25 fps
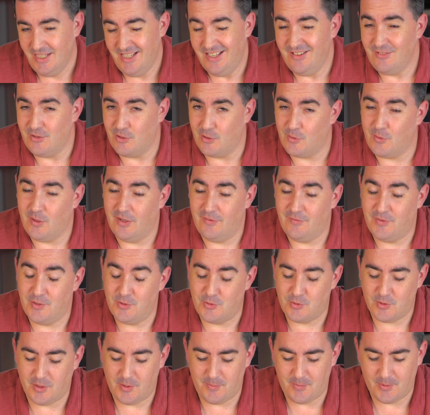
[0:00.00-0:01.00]
I've got quite a few
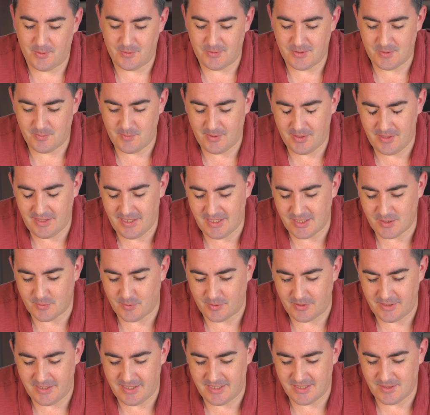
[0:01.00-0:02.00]
tripods, but this
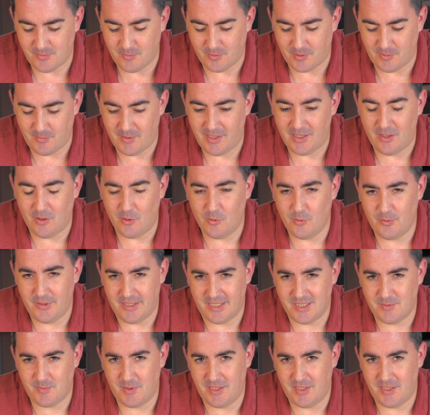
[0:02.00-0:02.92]
one is one of my oldest,